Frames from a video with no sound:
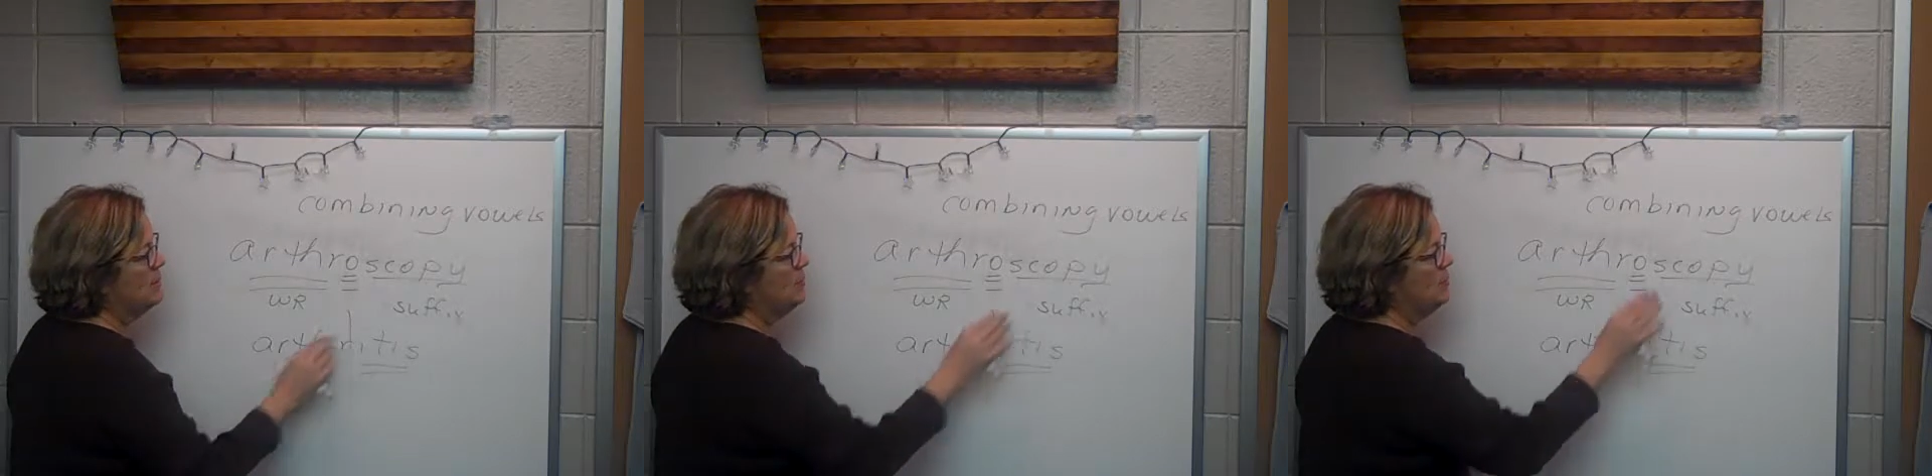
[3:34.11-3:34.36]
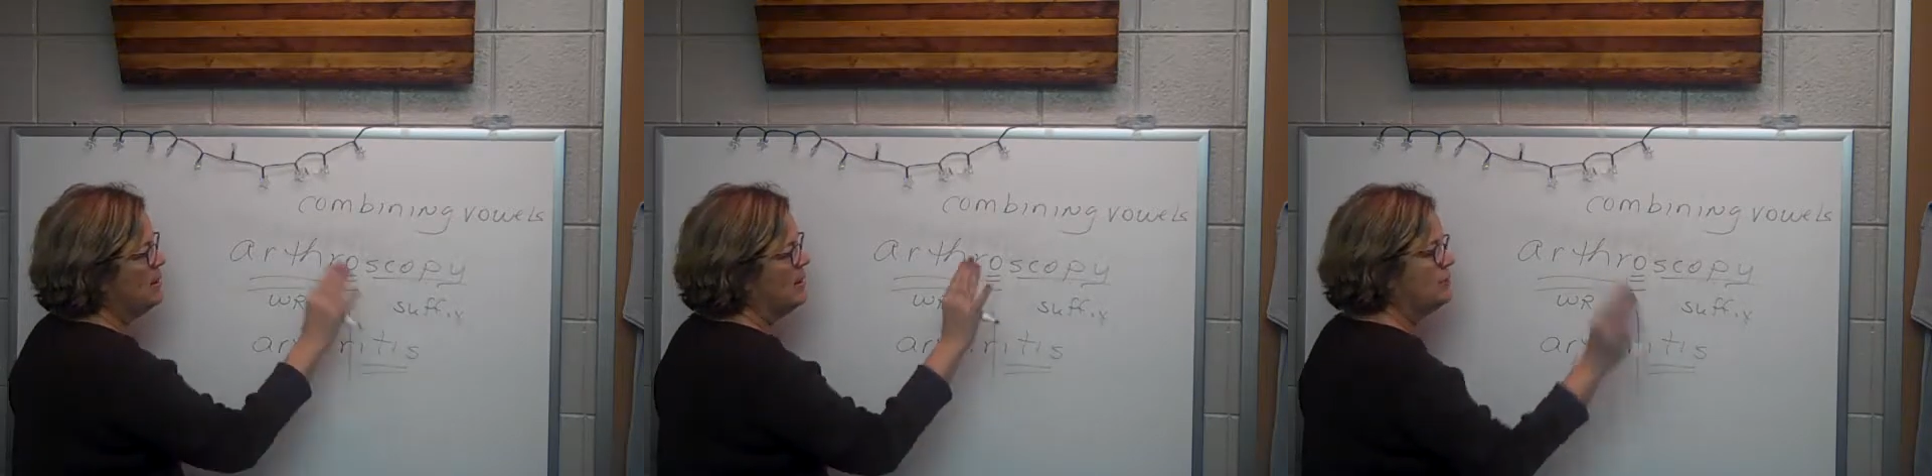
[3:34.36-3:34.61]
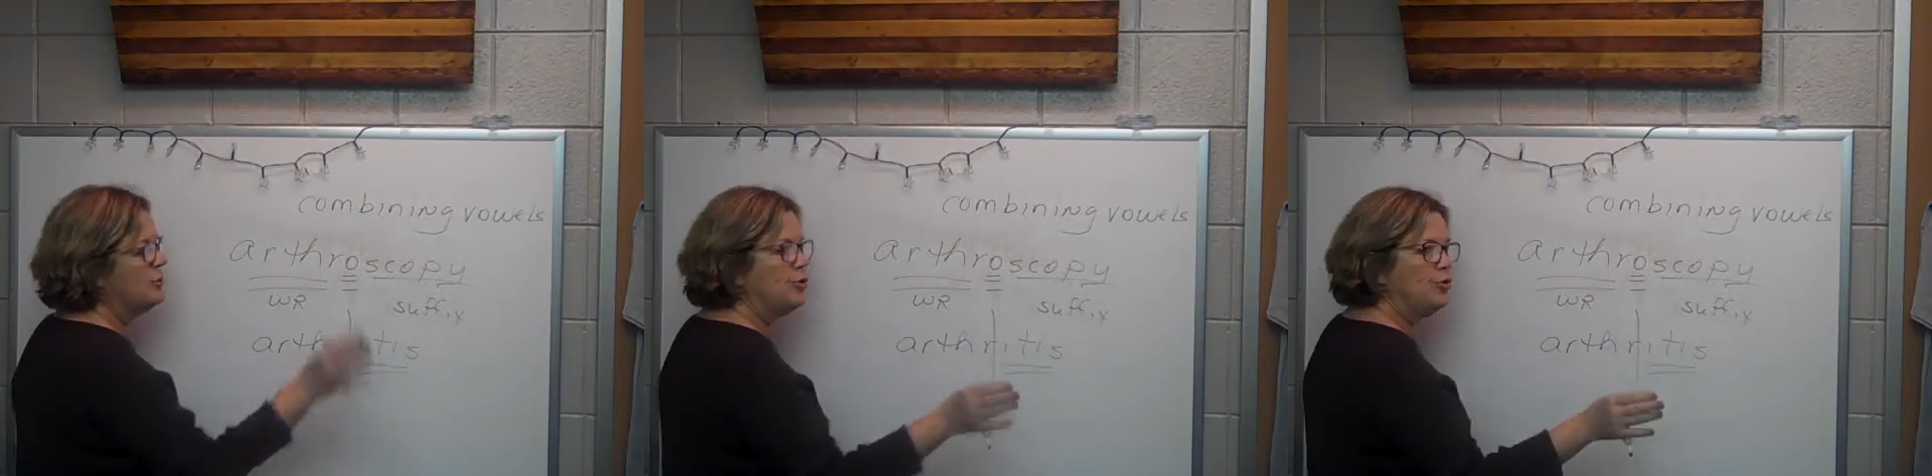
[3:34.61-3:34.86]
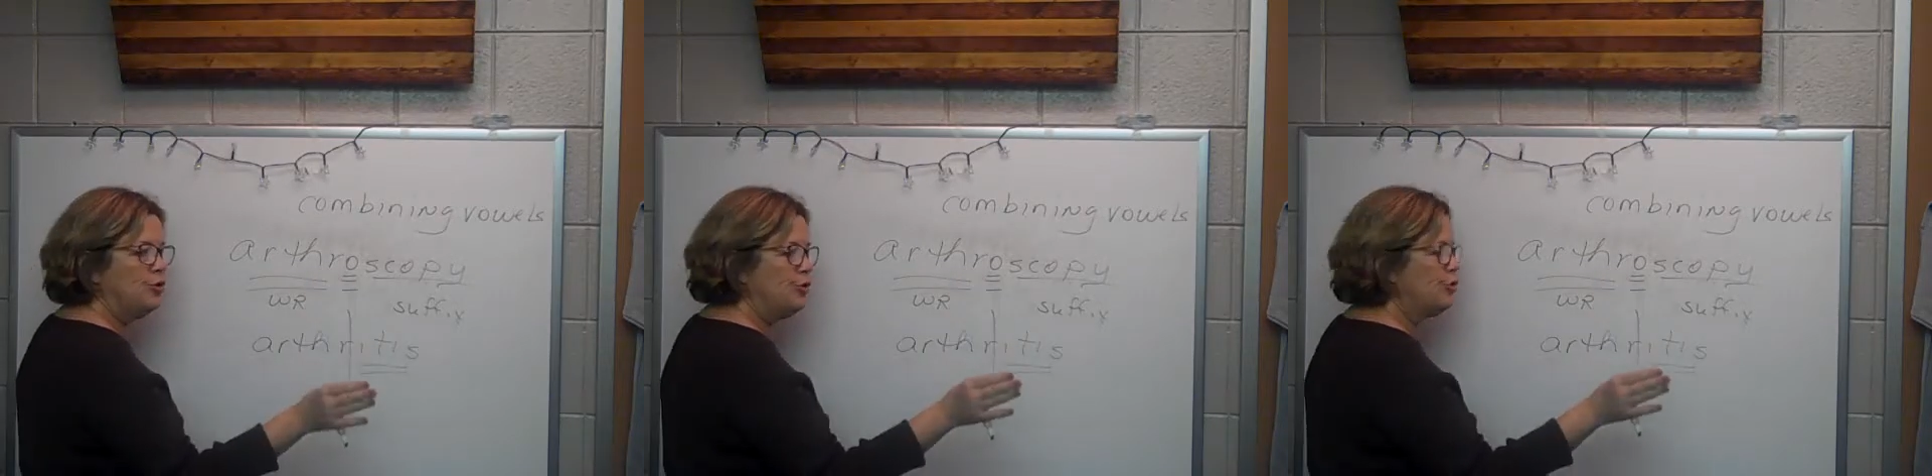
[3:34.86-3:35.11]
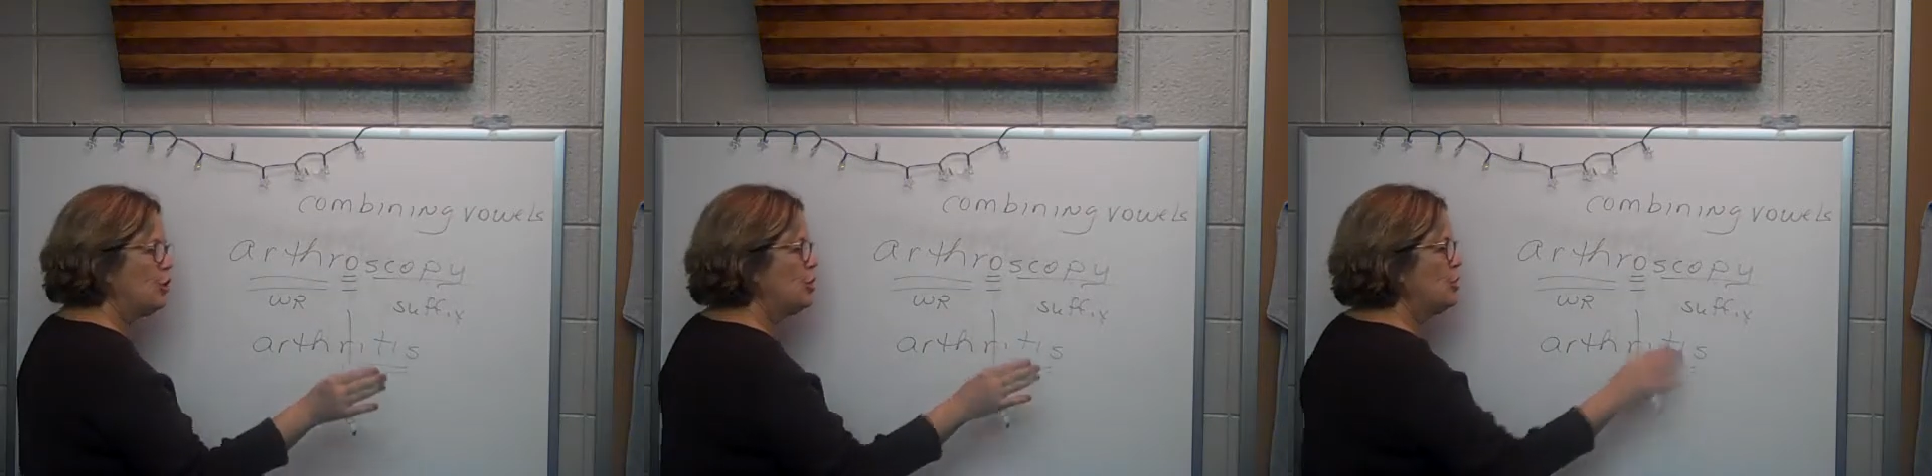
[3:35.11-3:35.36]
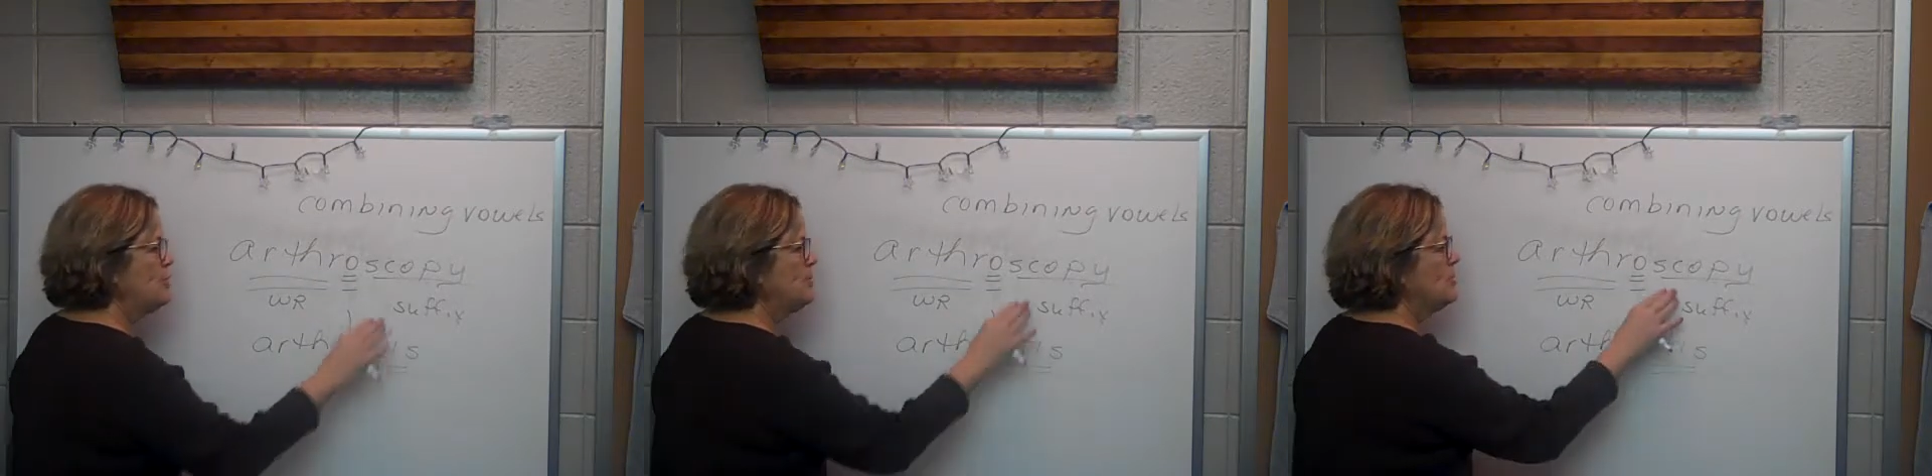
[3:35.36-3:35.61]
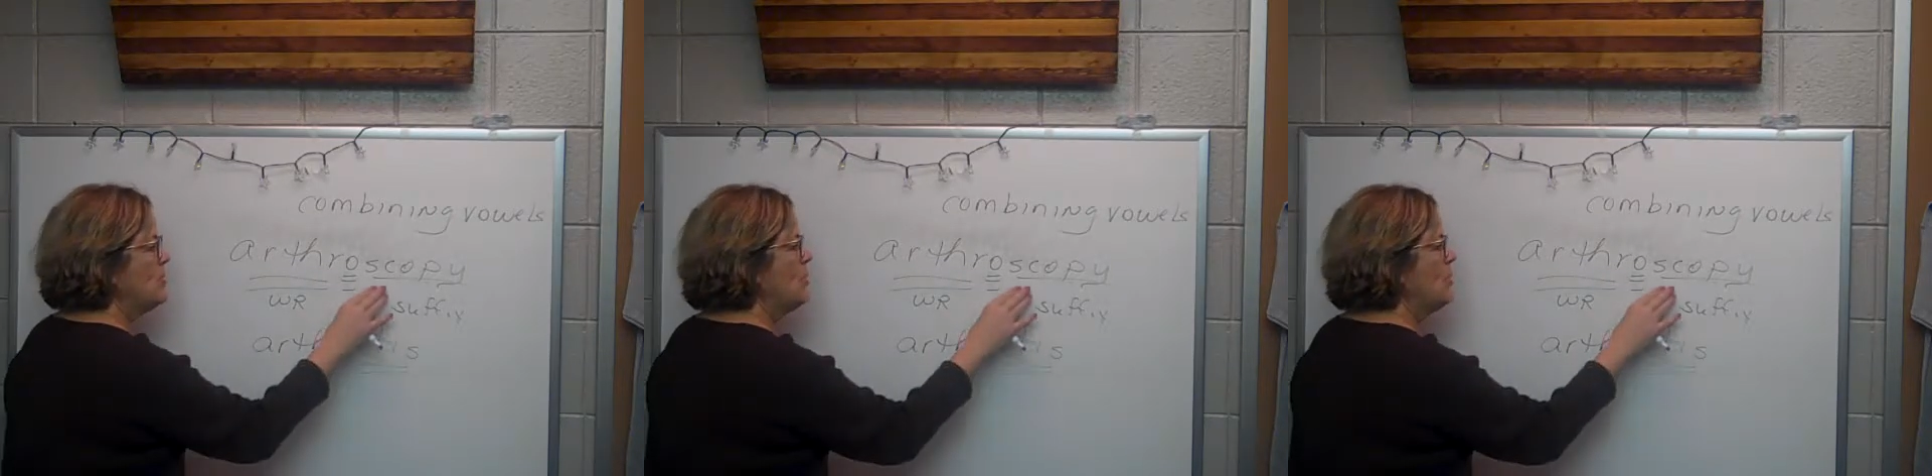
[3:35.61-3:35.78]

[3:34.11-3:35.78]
but we have two new terms.